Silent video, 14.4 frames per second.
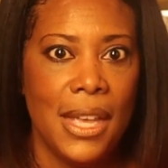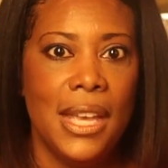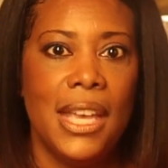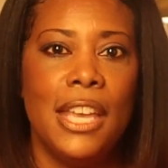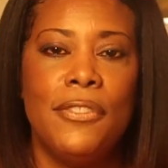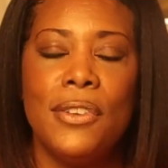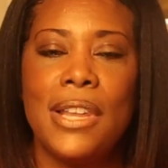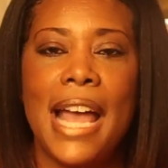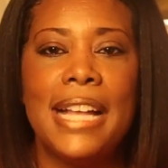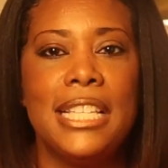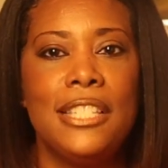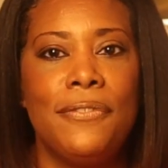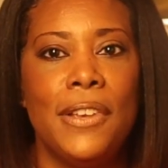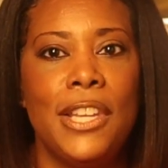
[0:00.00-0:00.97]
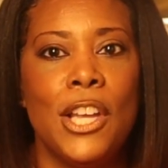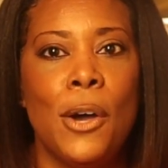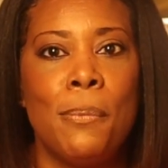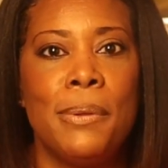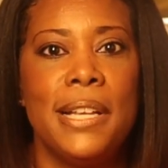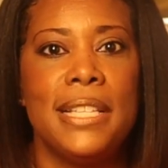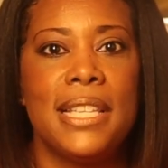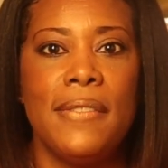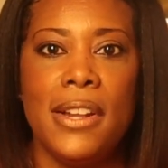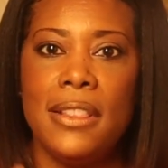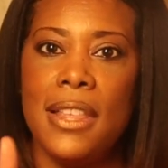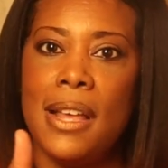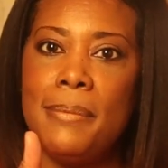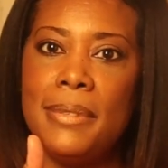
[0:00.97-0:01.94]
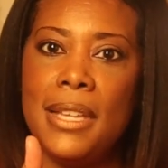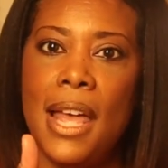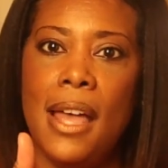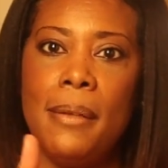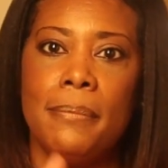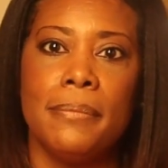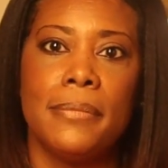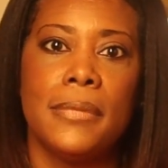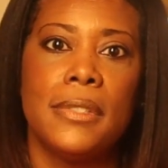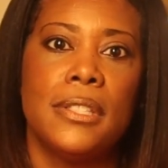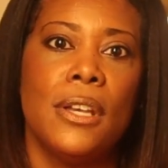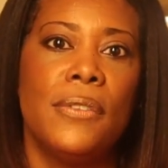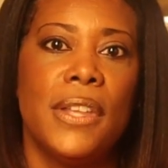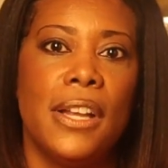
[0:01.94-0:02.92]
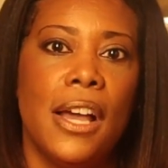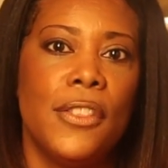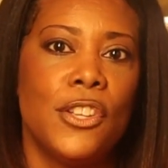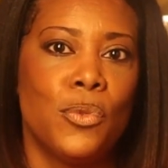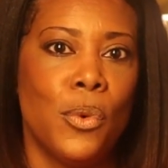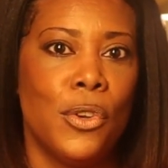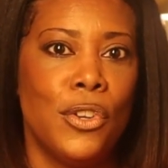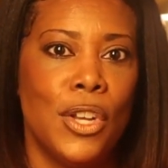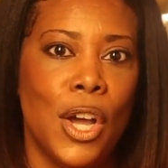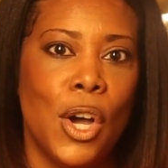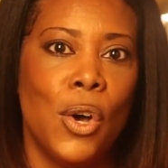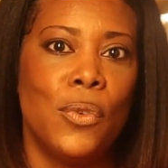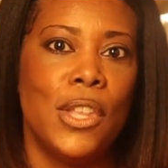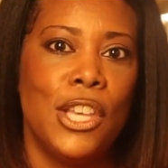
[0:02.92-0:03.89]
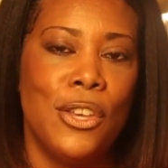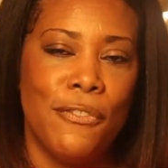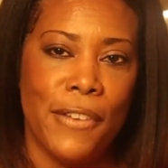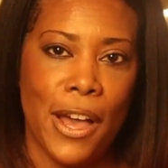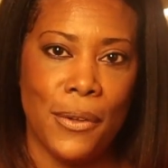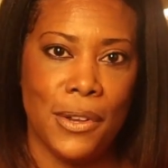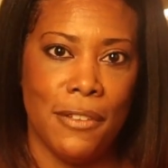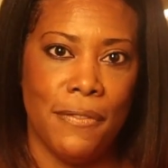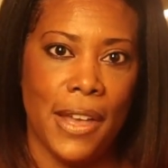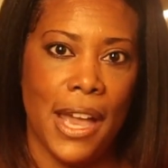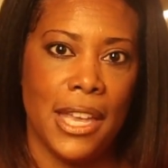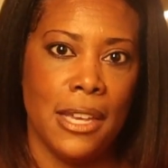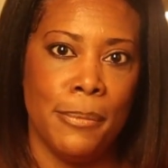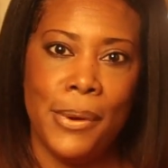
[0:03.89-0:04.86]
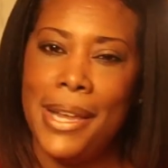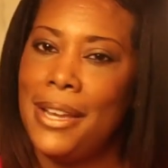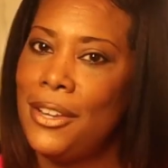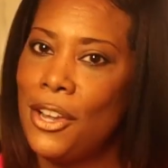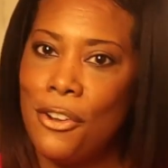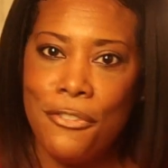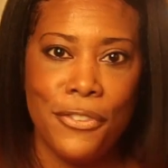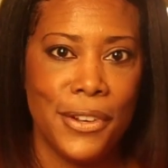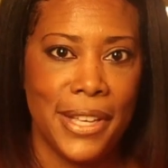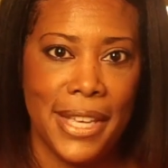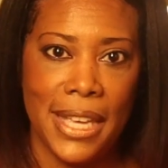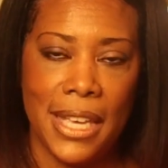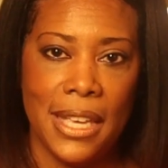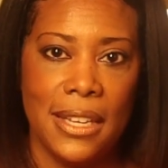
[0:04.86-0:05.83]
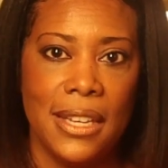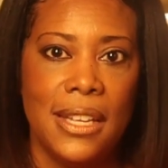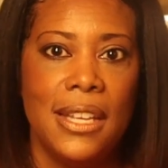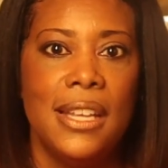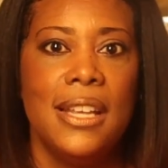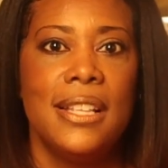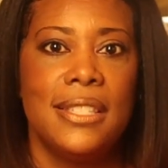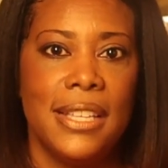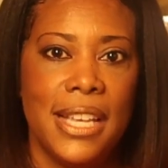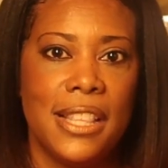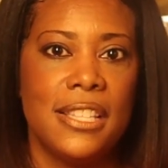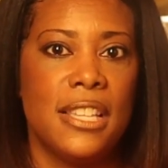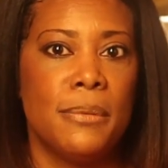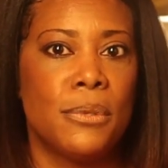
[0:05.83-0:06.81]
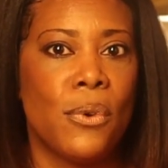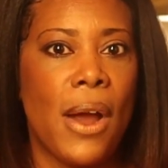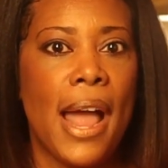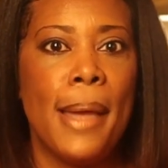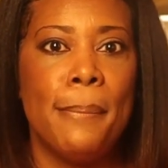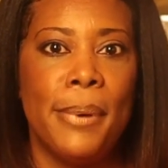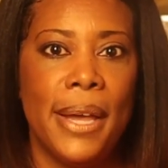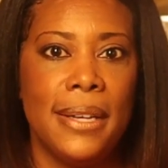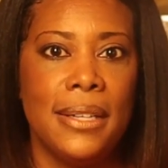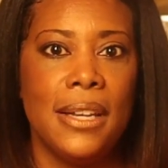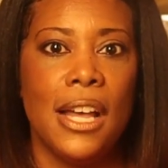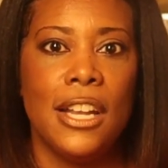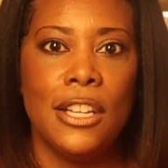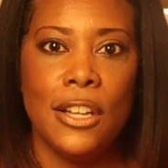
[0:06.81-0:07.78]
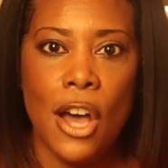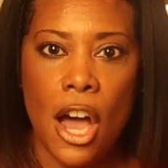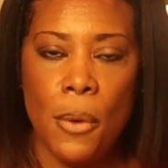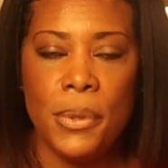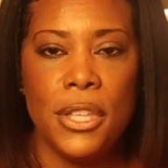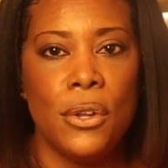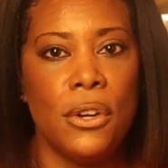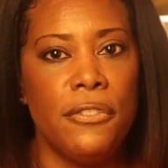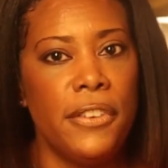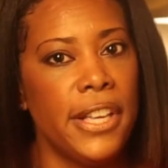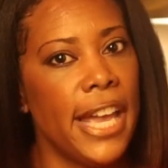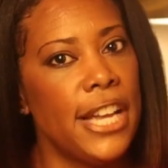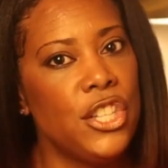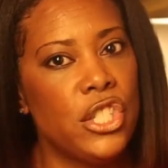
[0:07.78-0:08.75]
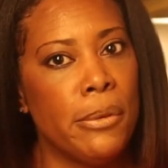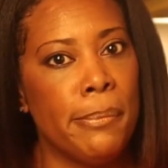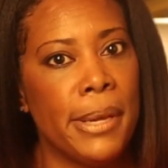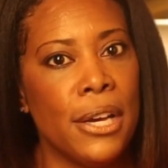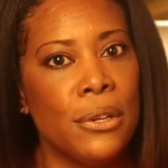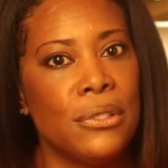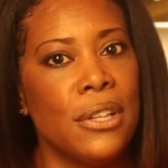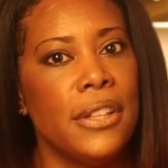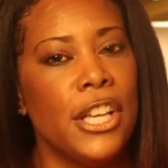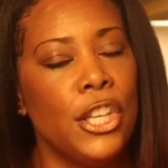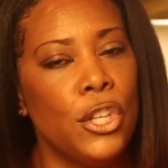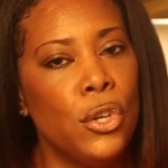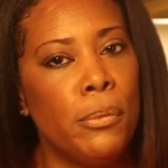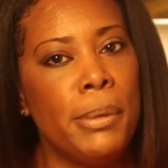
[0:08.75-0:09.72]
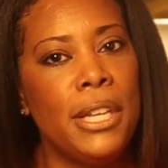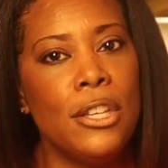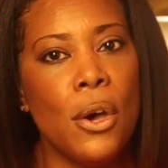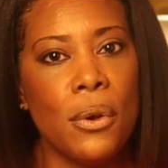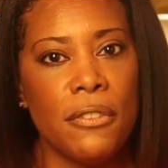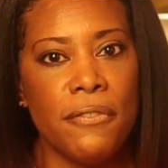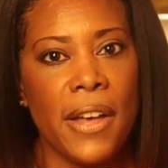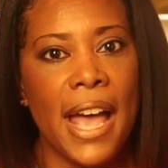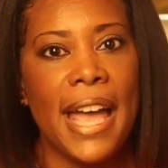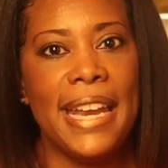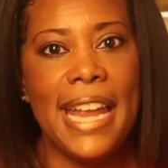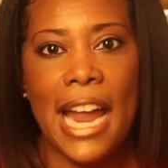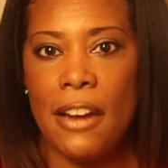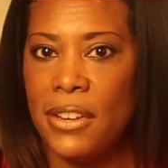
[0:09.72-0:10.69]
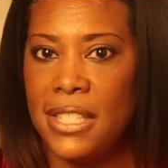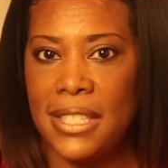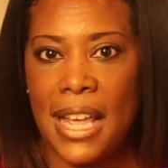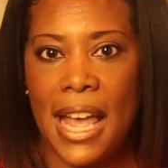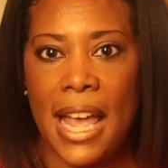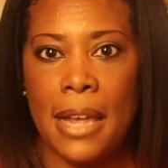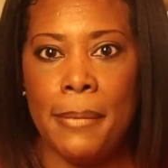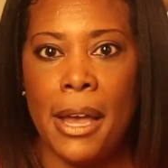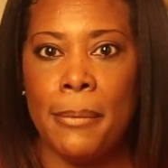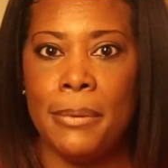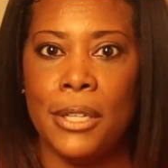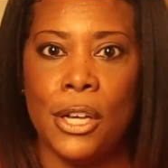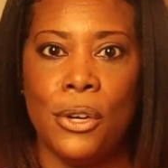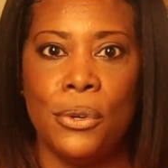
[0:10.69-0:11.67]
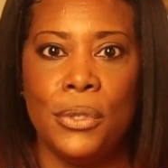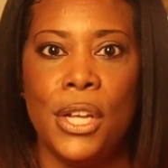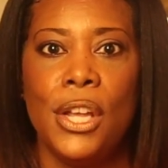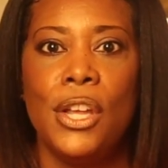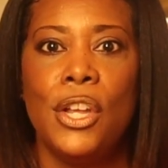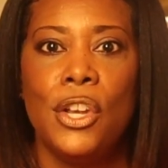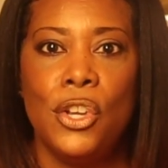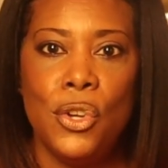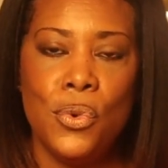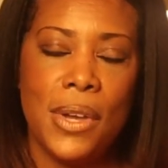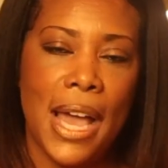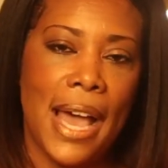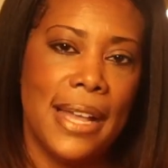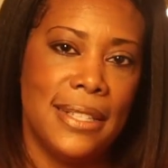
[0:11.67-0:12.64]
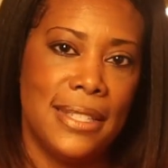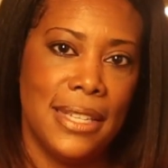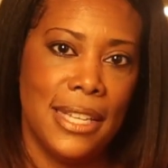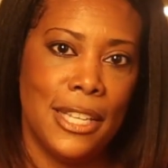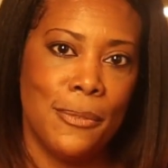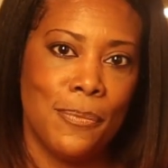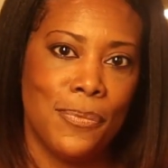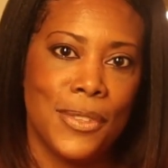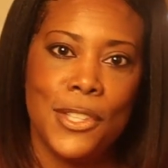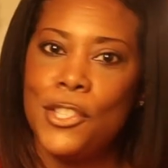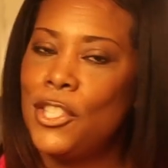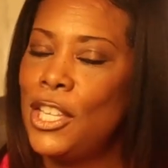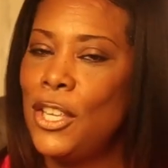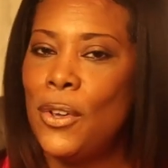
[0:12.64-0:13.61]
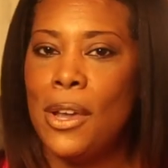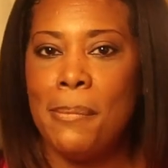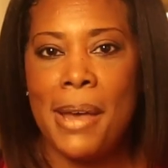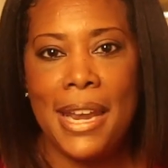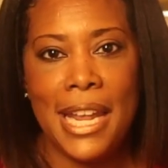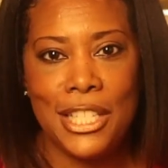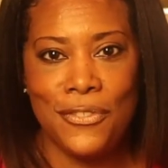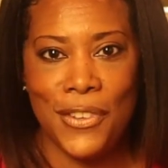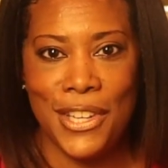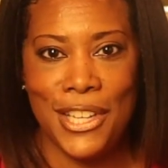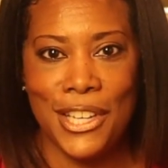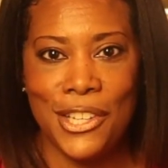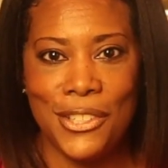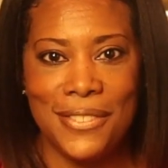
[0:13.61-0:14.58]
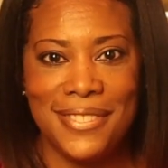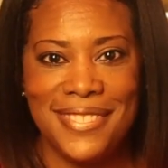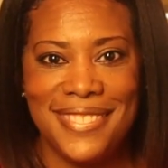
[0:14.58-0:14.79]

If you like this video, please give it a thumbs up so that others will know that you found it valuable. And don't forget to hit the subscribe button along with the notification bell so that you'll be notified every time I upload new content. See you in my next video.